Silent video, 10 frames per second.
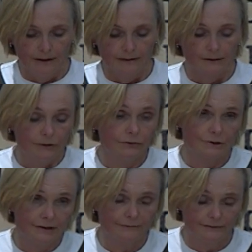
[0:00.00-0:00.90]
The huge
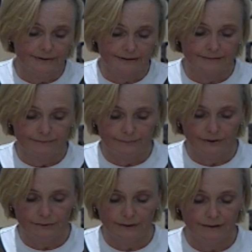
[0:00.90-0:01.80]
difference
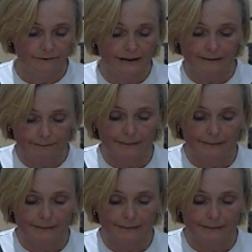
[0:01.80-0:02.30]
between then